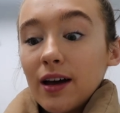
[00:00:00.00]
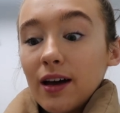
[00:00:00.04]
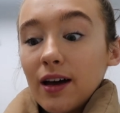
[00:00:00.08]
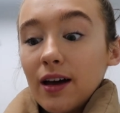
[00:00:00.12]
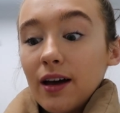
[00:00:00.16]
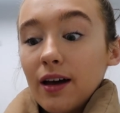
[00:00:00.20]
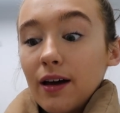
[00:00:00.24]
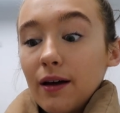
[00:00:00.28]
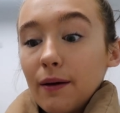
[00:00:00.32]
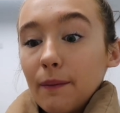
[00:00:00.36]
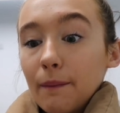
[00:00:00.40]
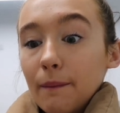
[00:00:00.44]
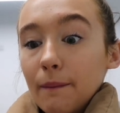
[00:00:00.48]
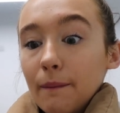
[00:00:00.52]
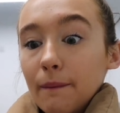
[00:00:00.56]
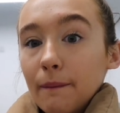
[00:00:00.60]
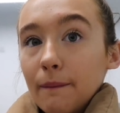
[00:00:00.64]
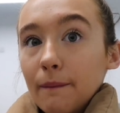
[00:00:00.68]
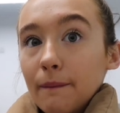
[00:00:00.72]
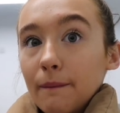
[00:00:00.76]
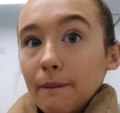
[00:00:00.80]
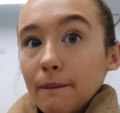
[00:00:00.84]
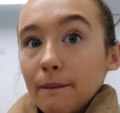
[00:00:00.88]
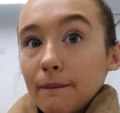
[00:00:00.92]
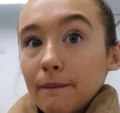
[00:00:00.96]

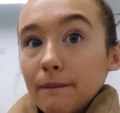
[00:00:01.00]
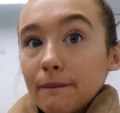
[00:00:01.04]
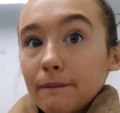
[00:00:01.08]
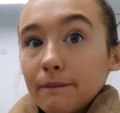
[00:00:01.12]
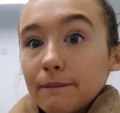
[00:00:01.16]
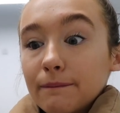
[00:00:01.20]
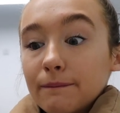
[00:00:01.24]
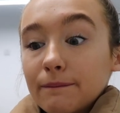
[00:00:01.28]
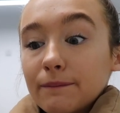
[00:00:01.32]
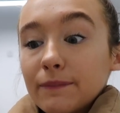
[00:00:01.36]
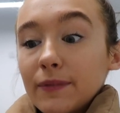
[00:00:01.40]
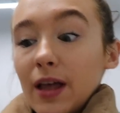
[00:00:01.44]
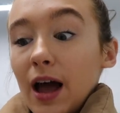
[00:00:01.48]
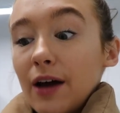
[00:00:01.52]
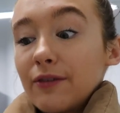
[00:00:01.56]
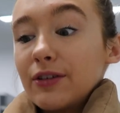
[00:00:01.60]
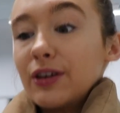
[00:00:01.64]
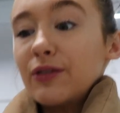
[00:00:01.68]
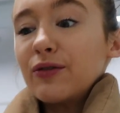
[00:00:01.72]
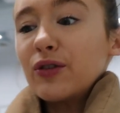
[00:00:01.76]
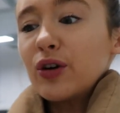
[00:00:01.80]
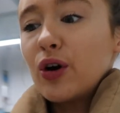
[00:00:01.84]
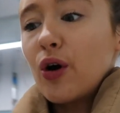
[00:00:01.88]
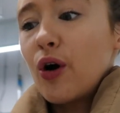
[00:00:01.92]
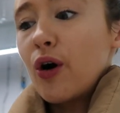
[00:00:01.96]
I've
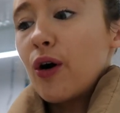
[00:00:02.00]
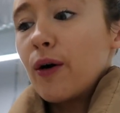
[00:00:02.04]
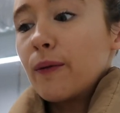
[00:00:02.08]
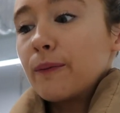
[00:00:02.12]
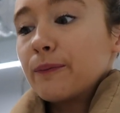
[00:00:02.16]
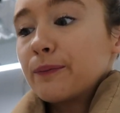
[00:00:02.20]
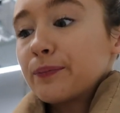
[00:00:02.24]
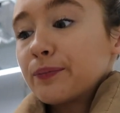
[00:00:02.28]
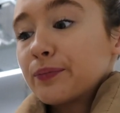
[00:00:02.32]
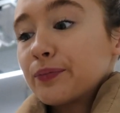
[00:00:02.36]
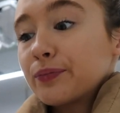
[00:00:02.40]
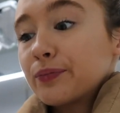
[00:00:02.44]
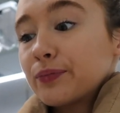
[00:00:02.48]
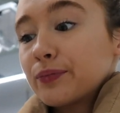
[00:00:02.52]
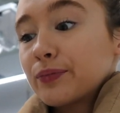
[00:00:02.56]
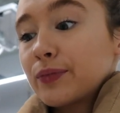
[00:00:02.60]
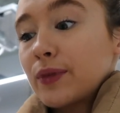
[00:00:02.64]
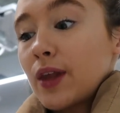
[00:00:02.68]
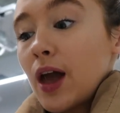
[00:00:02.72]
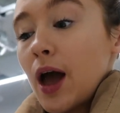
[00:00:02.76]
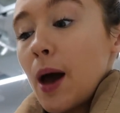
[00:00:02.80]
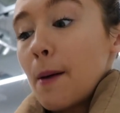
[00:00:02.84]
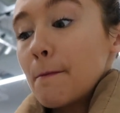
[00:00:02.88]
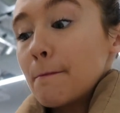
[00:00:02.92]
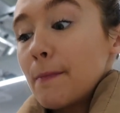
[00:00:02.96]
even got
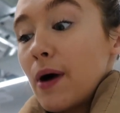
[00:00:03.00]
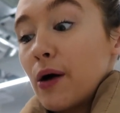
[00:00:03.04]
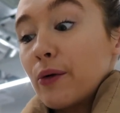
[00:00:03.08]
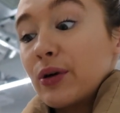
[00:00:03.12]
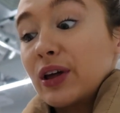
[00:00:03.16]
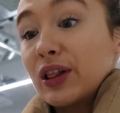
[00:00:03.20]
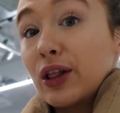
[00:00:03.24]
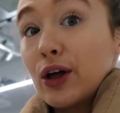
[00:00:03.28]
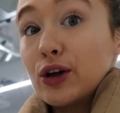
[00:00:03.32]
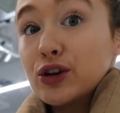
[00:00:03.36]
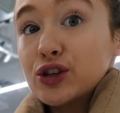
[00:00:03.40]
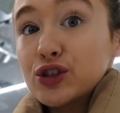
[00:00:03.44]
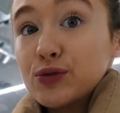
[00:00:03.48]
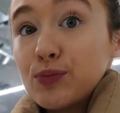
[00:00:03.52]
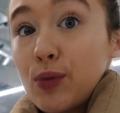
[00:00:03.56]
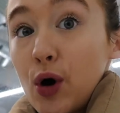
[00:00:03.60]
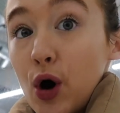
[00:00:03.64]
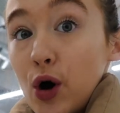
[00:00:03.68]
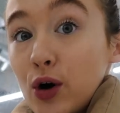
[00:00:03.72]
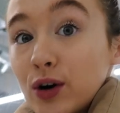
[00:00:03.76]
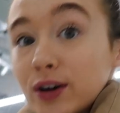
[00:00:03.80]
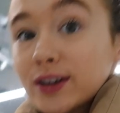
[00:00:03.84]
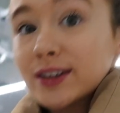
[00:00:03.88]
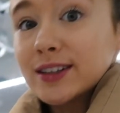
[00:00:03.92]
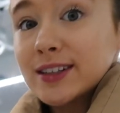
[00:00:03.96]
my wee
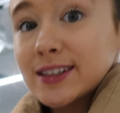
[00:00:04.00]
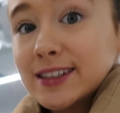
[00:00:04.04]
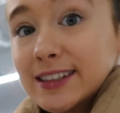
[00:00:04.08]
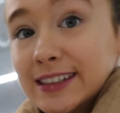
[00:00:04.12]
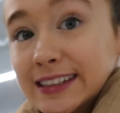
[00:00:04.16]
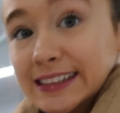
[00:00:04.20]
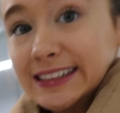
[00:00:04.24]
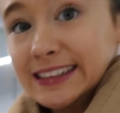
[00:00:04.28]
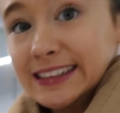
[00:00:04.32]
lunchbox.